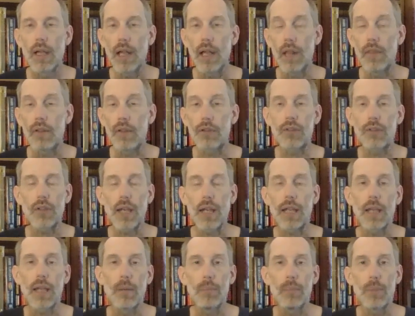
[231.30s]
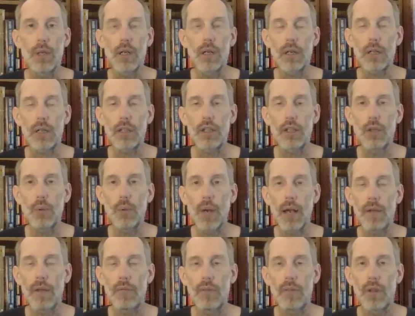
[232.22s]
In the second book, you
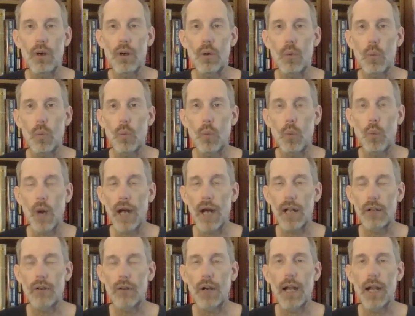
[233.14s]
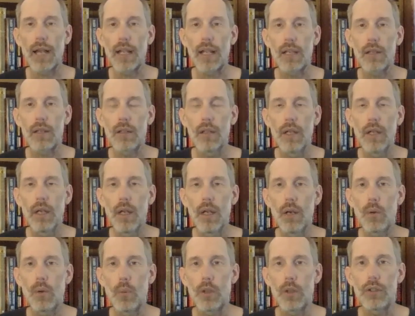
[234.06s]
have the white dragon,
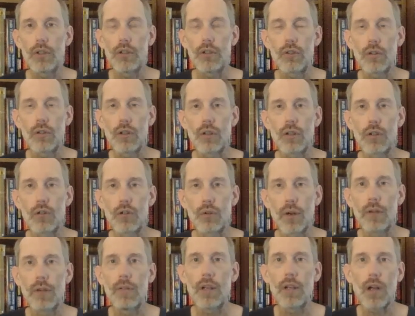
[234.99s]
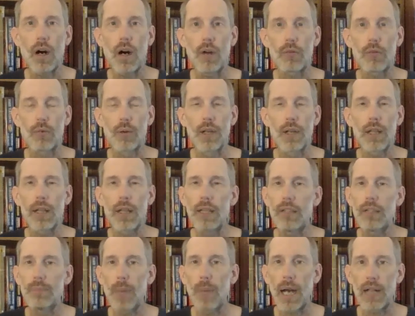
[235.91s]
which is driven off
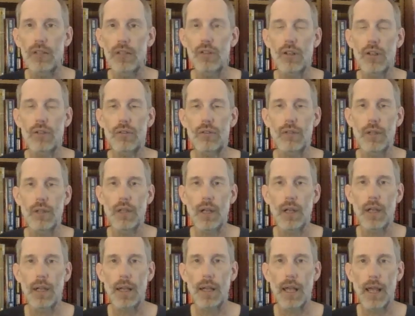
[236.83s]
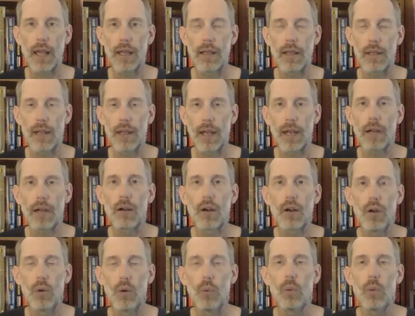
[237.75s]
really by just a, an
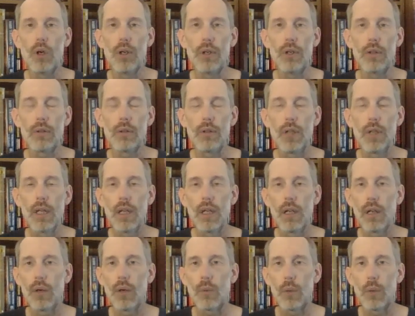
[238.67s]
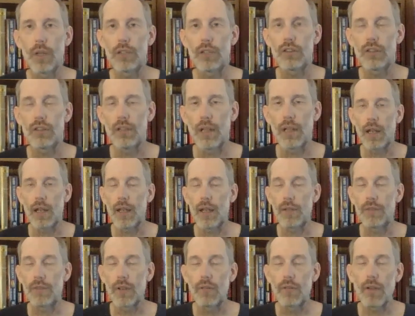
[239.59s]
arrow wound, which, know,
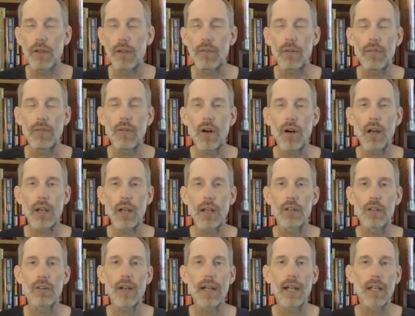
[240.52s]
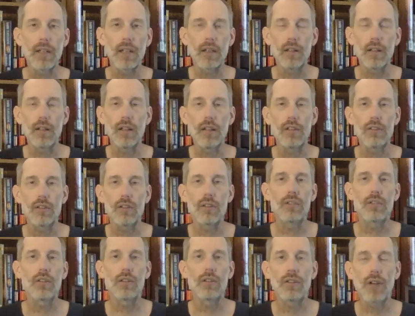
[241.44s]
if you've ever fought a dragon in Dungeons
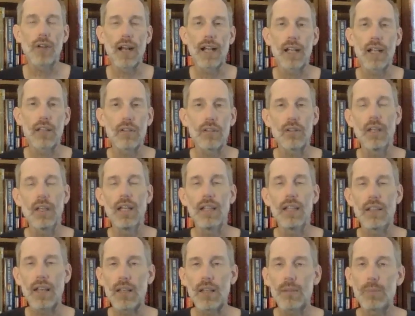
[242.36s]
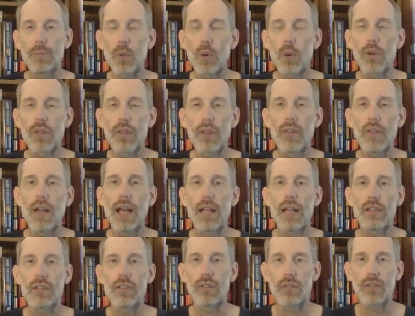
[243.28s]
and Dragons, takes more than
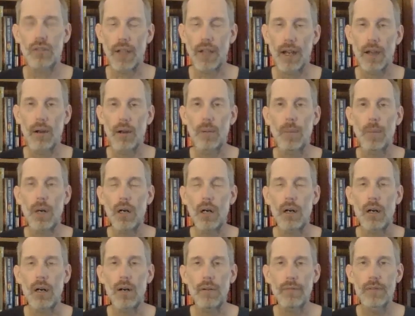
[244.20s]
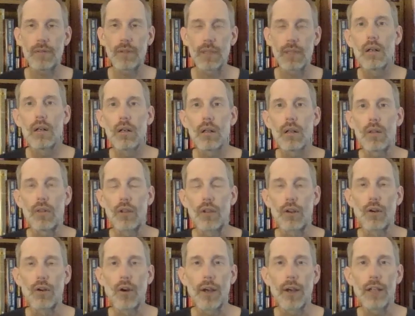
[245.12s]
that to scare them off. The
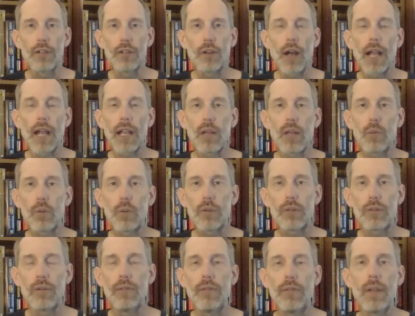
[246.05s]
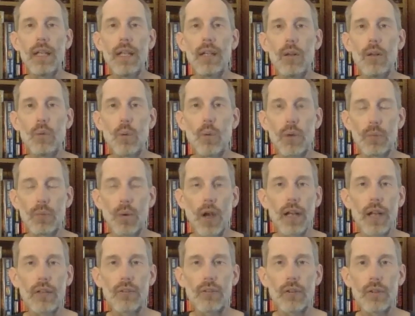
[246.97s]
green dragon was defeated when
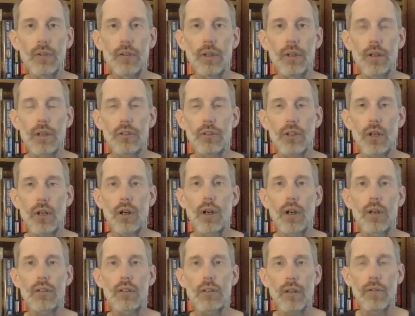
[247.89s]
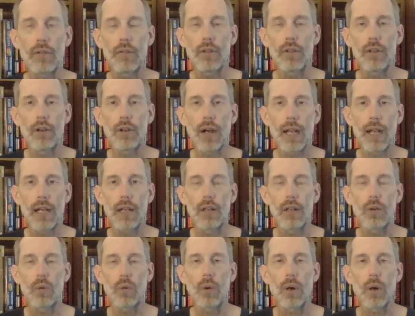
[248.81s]
Raistlin took charge of the
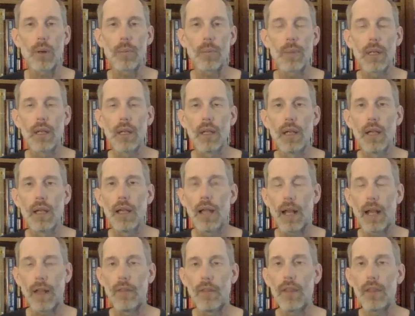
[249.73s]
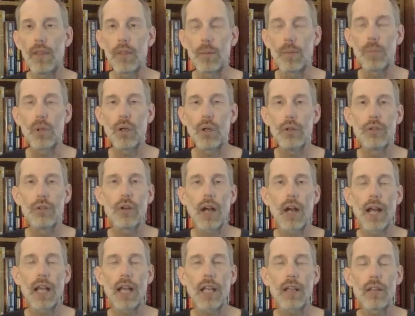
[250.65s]
dragon orb, and then the blue
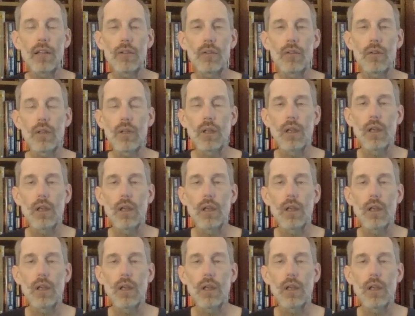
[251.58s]
dragons